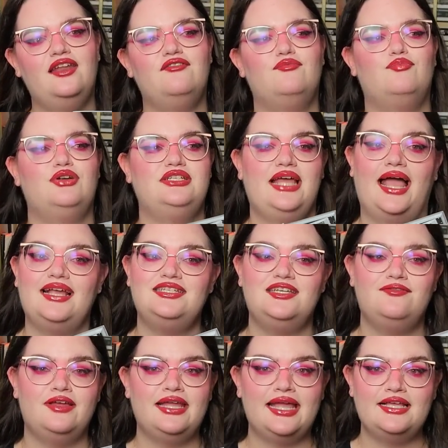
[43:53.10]
of
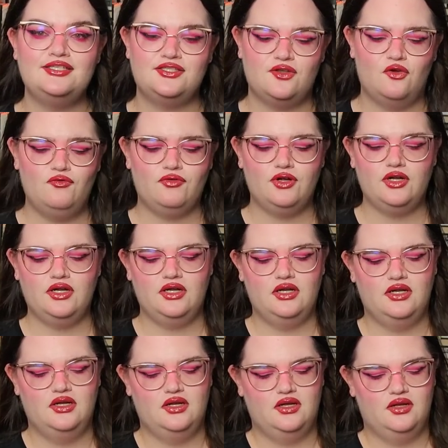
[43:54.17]
protective, I guess, over
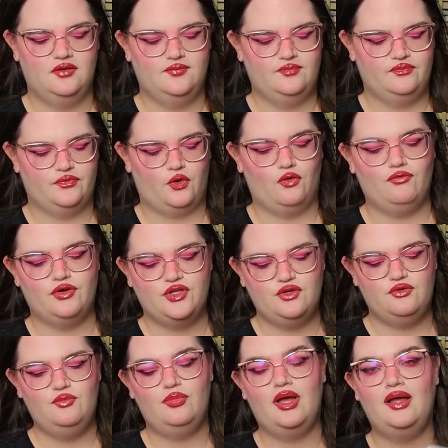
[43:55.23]

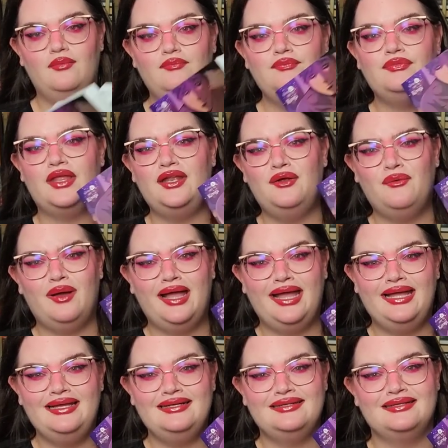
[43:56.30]
Yoon Bum in a
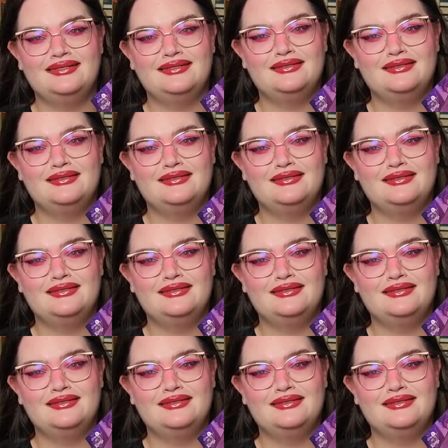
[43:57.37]
way.